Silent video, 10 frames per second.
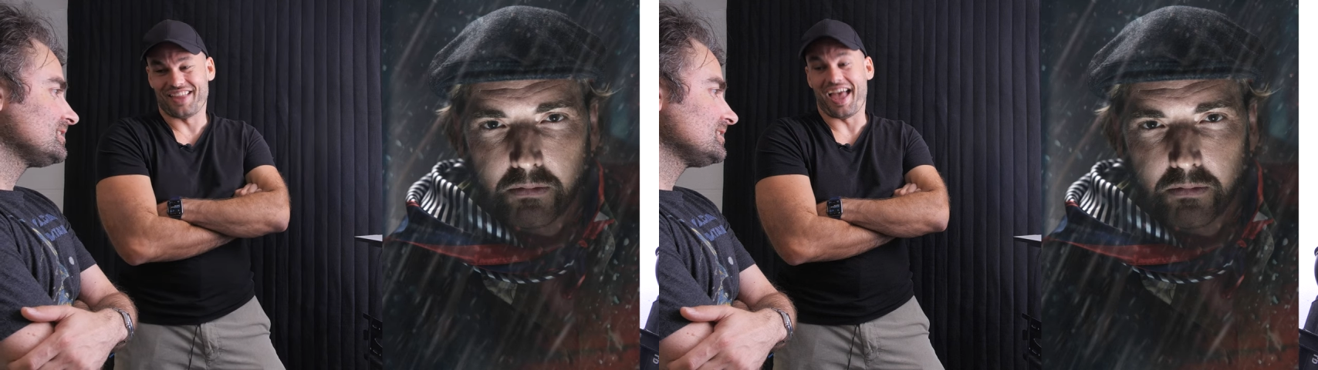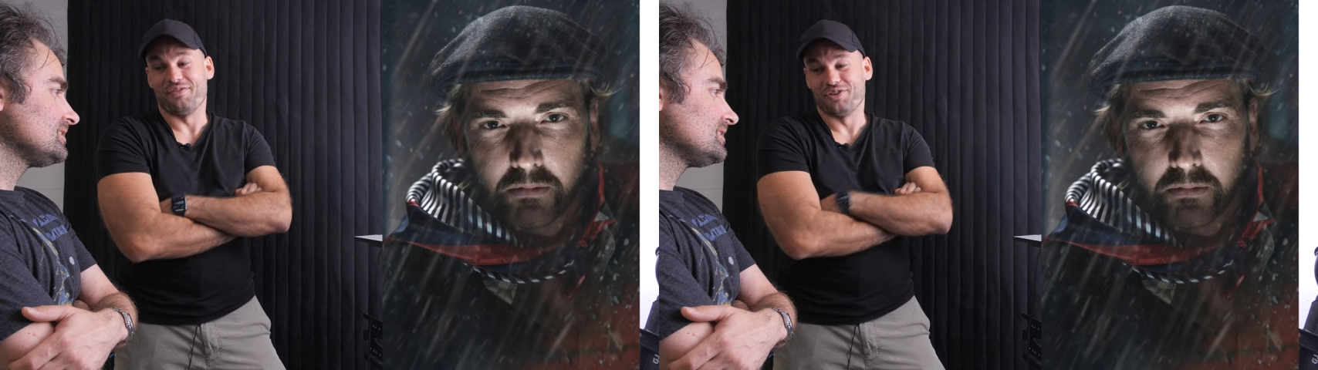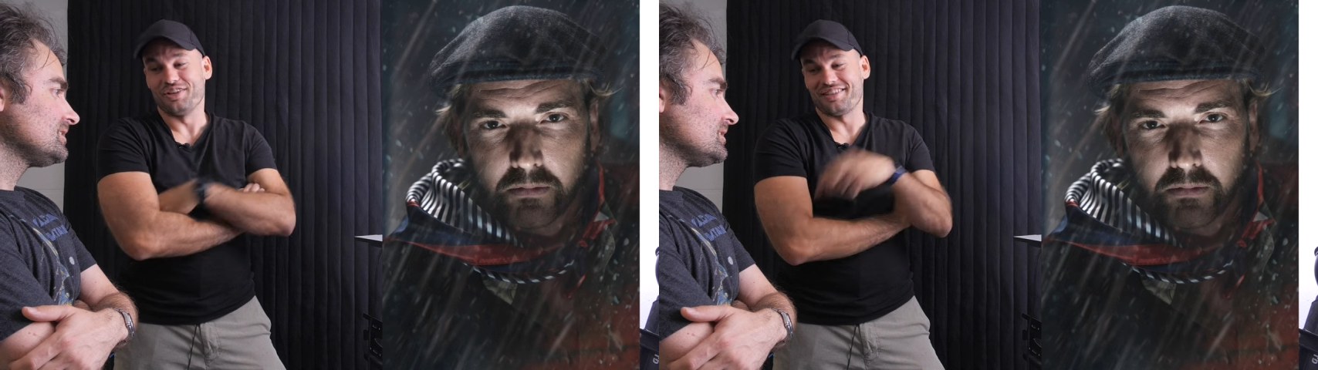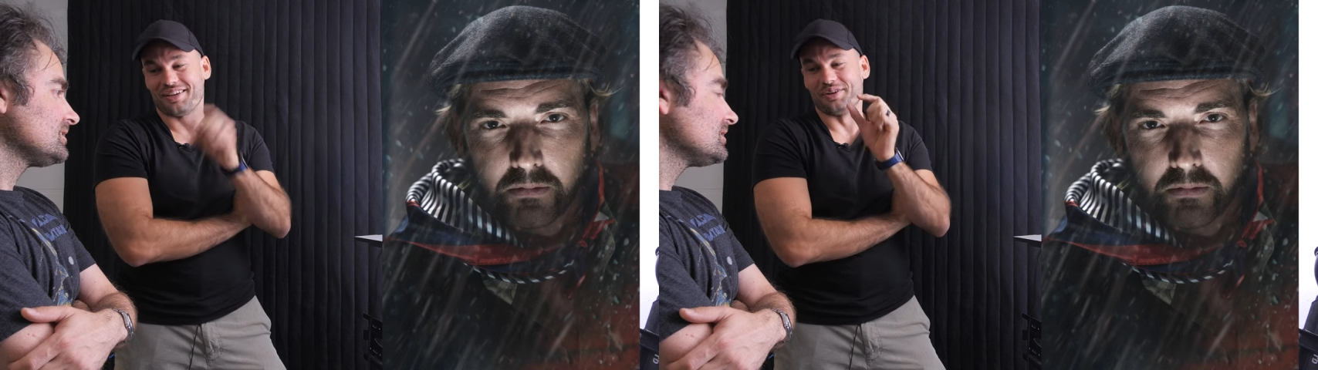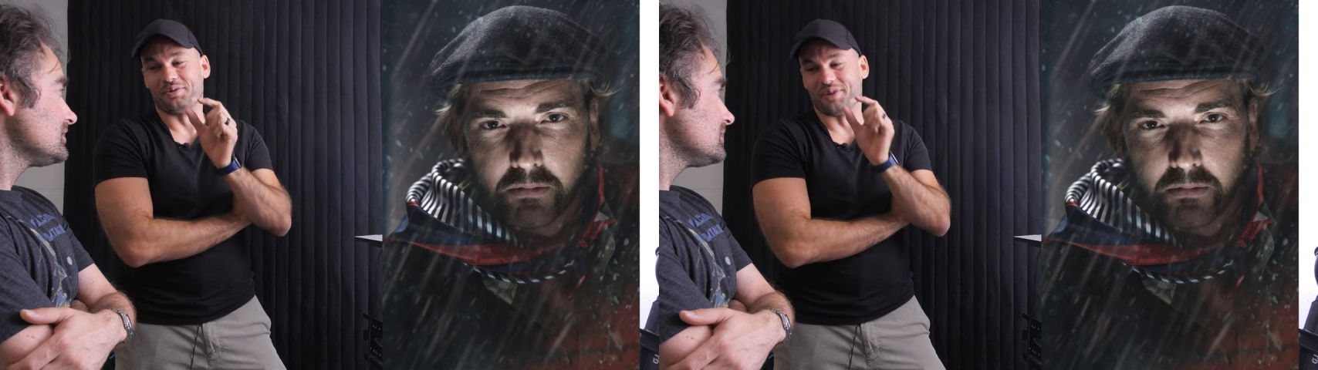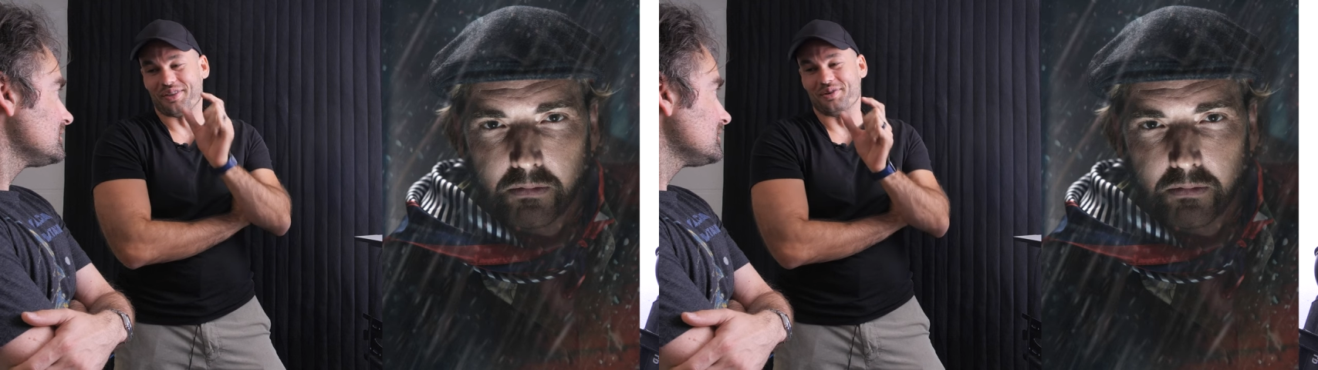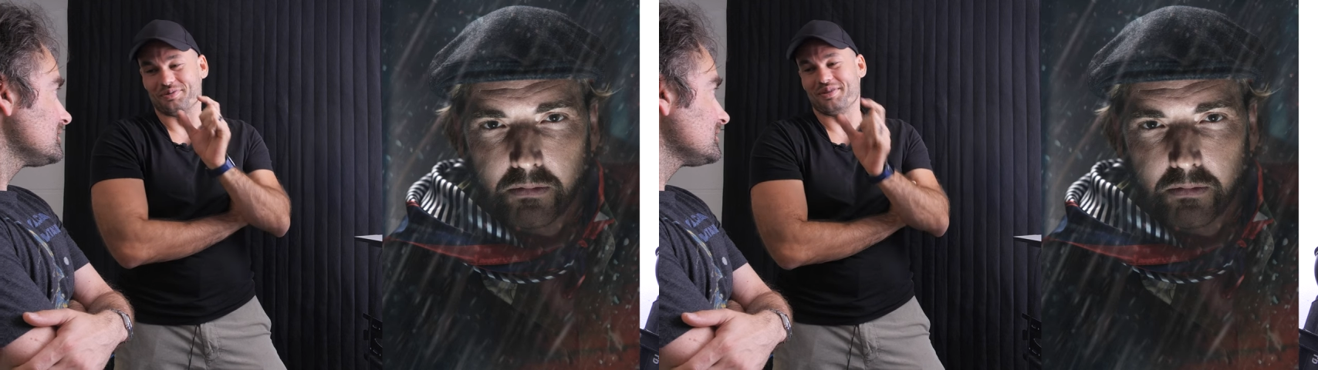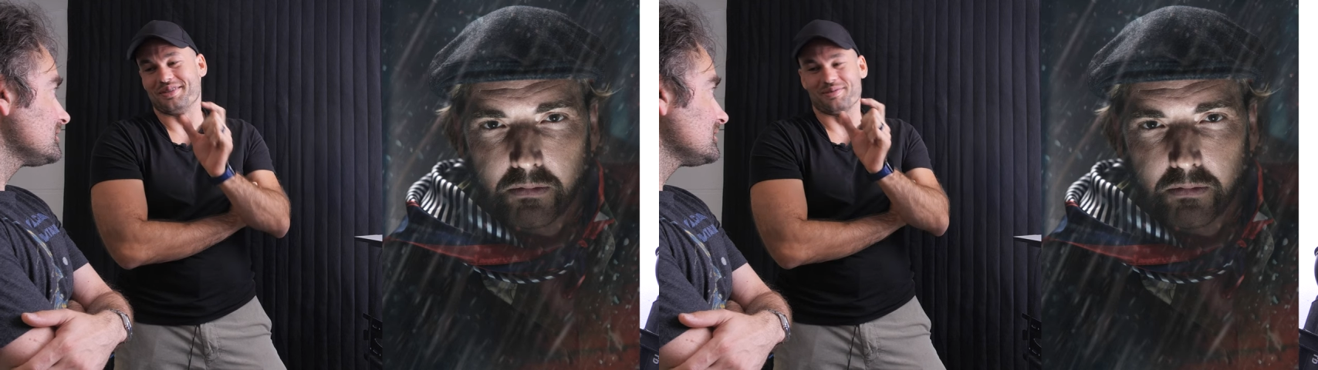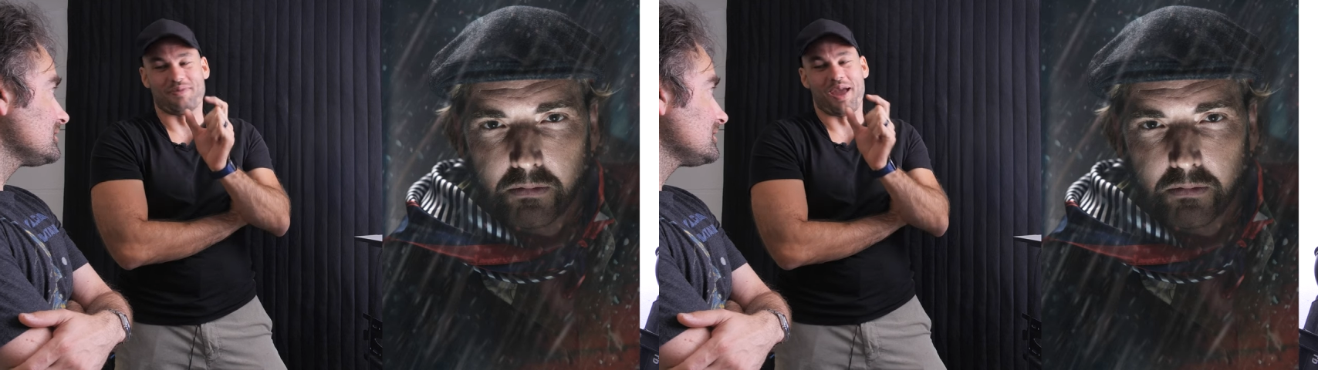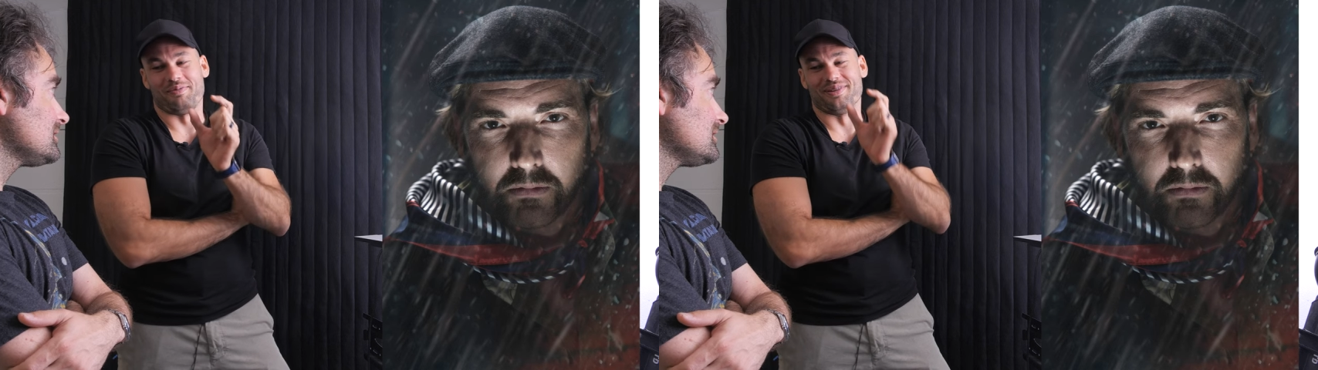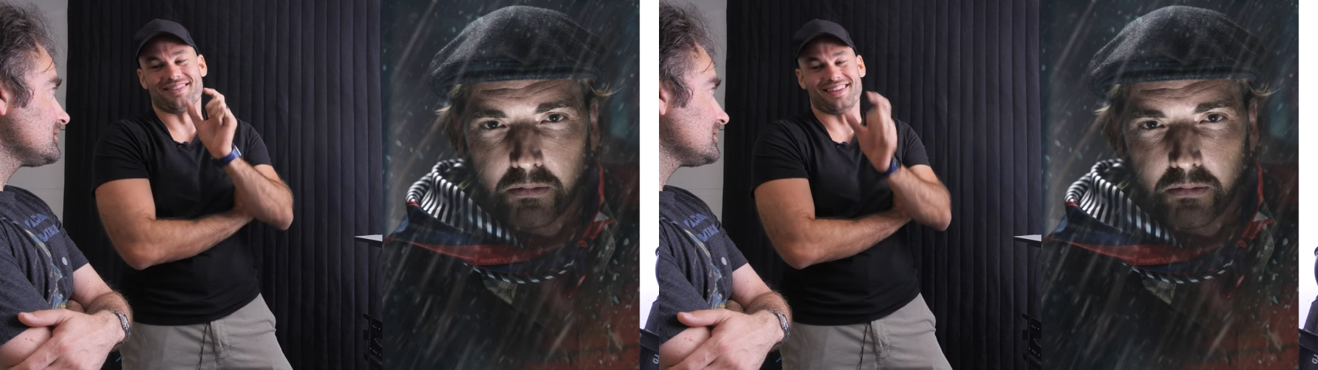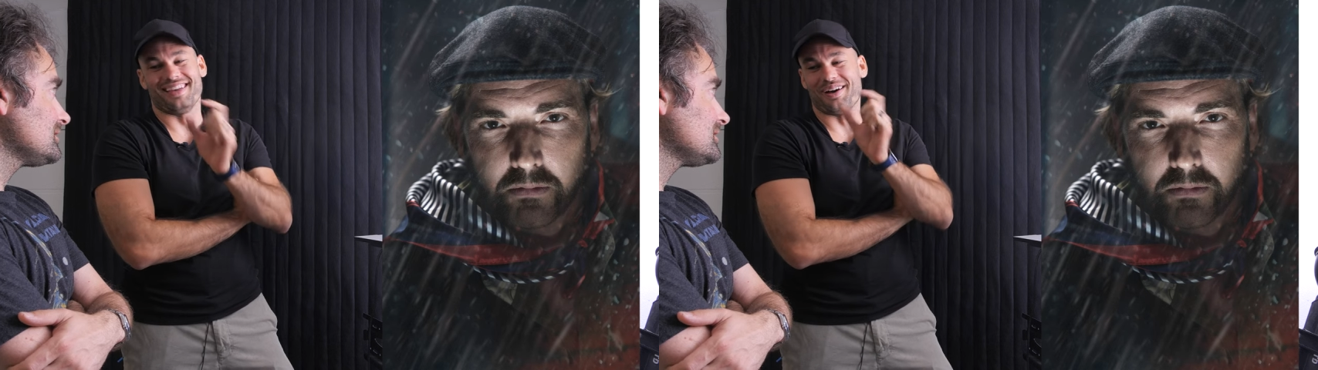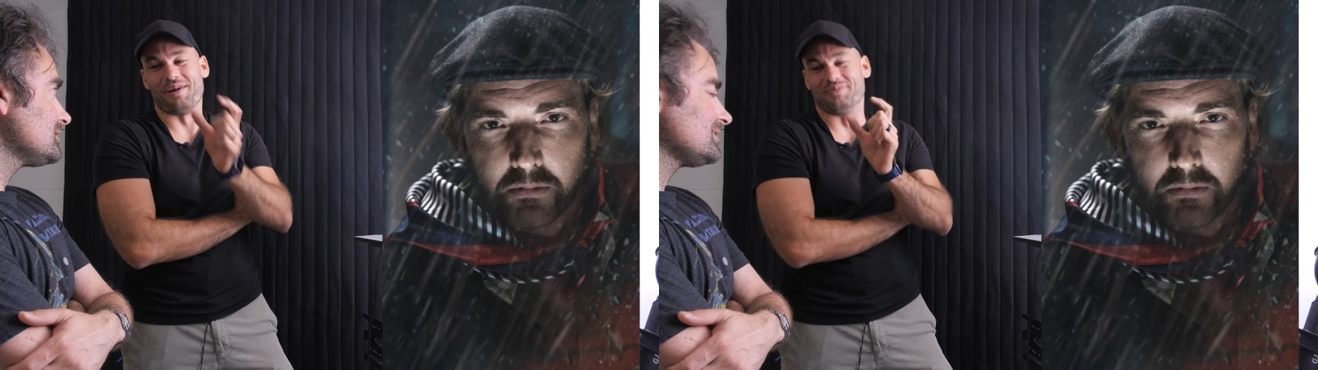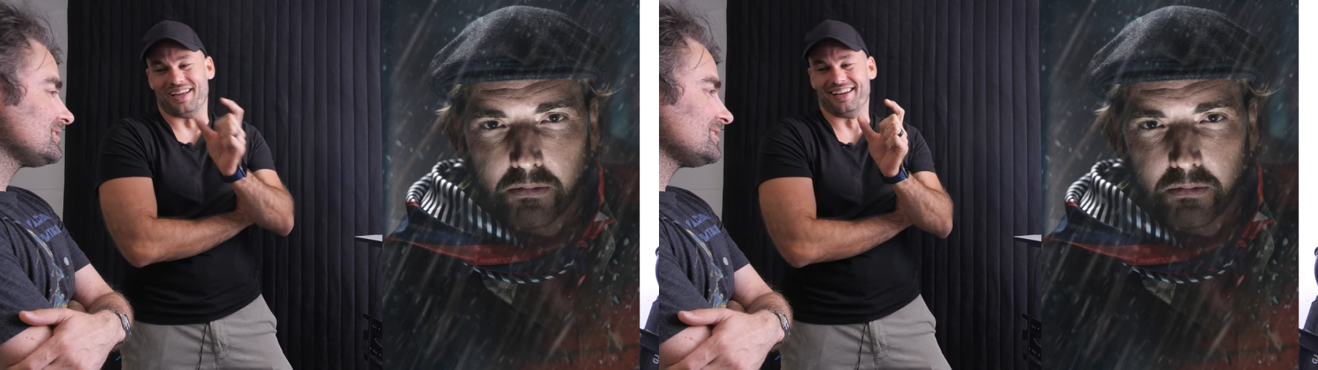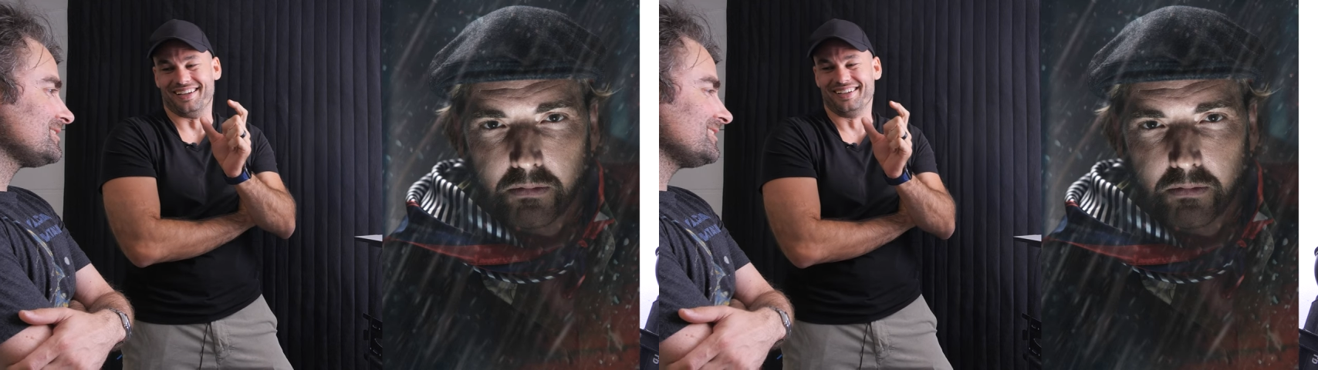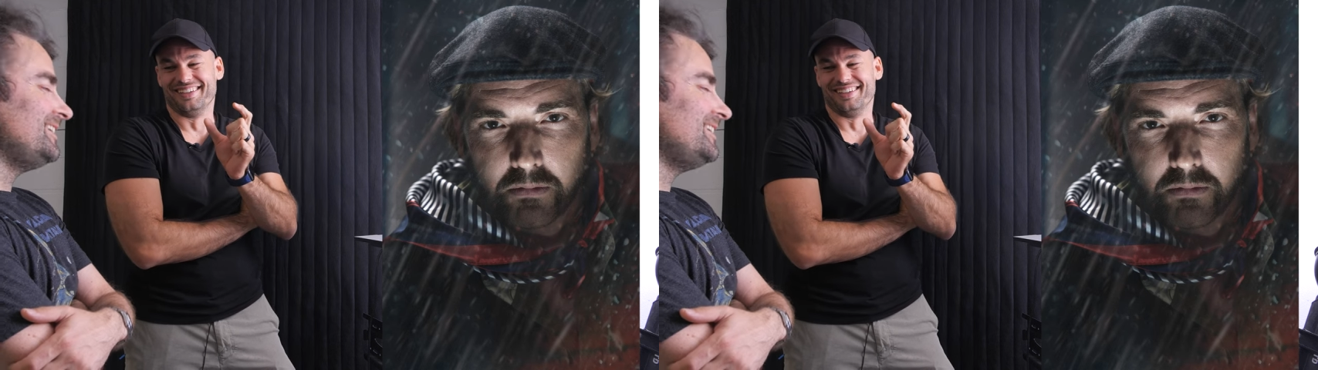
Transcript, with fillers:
Speaker 1: every single one of those pieces of paper said uplighted.